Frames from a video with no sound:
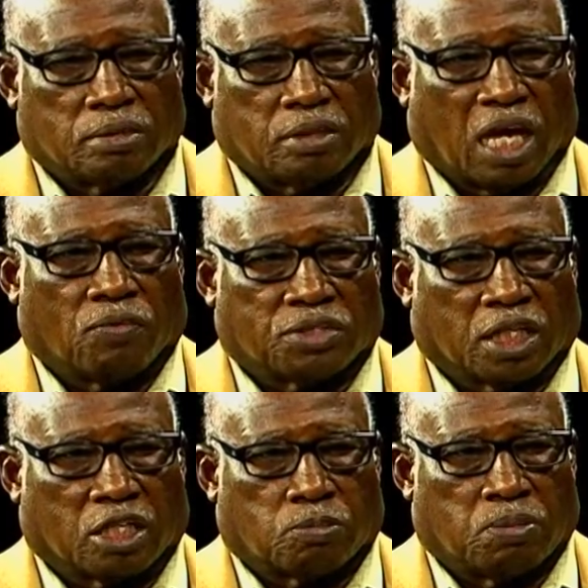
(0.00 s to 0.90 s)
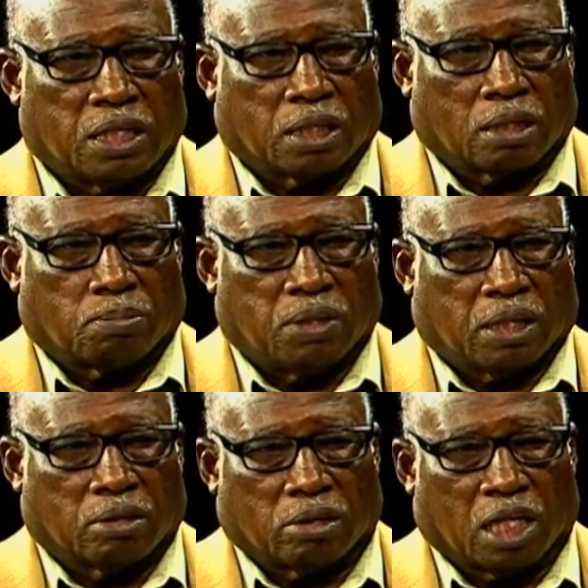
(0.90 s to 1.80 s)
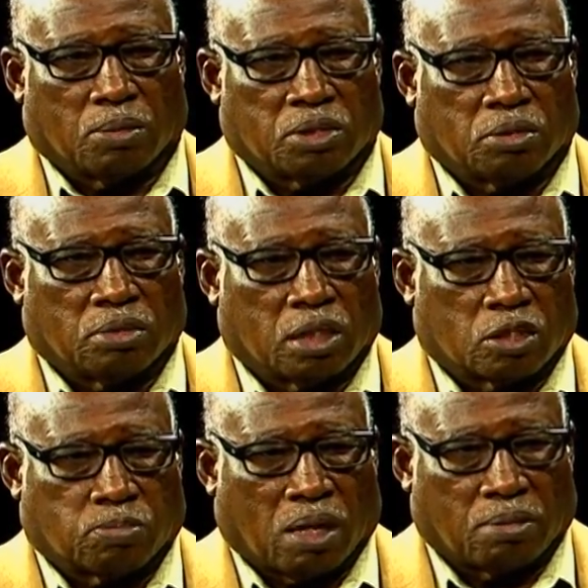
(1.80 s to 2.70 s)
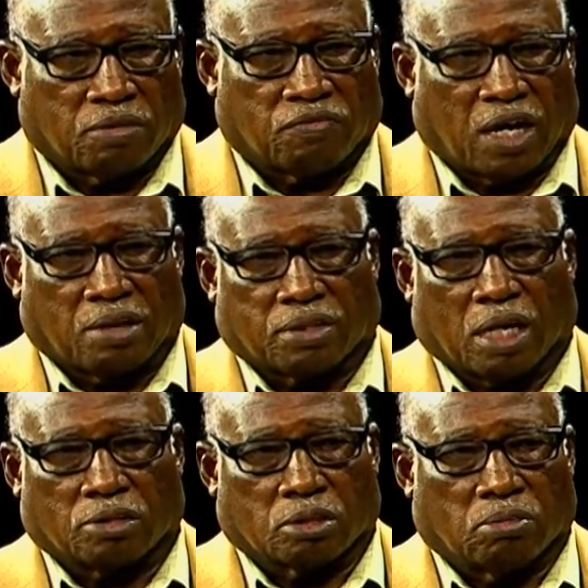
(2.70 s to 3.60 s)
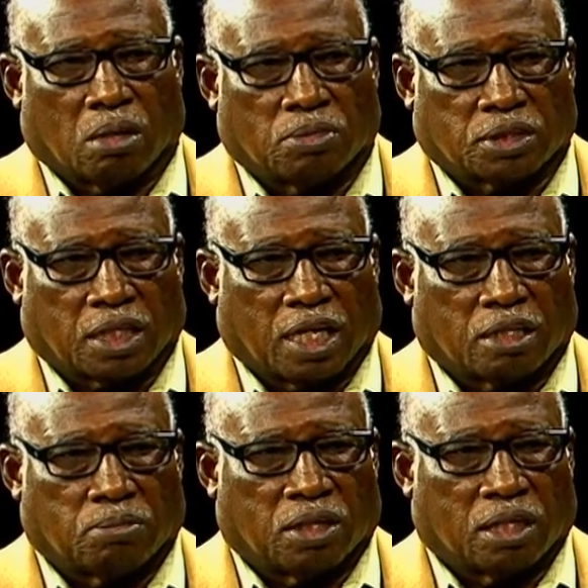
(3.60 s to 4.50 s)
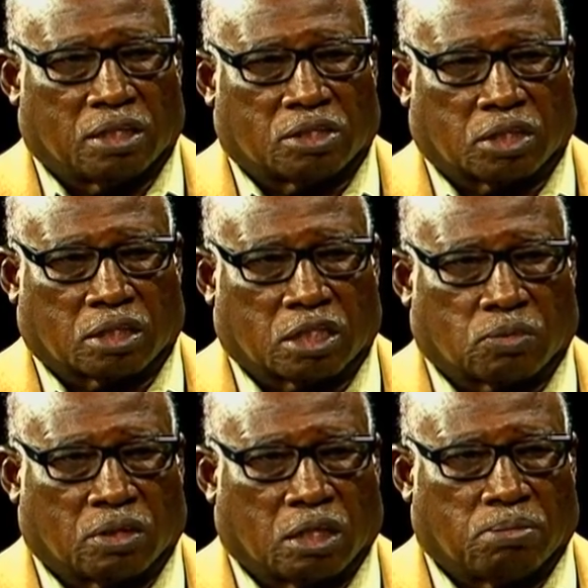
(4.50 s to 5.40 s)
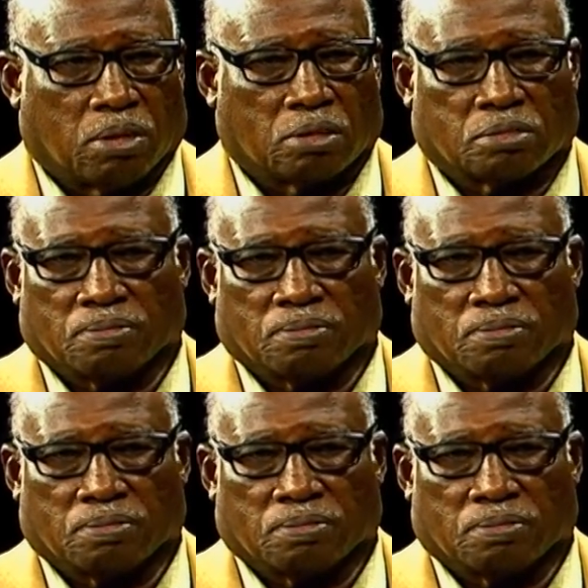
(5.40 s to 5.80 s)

that was at its peak. At the peak of the laborers union, it was probably 5,000 members. That had to be in the 60s when they built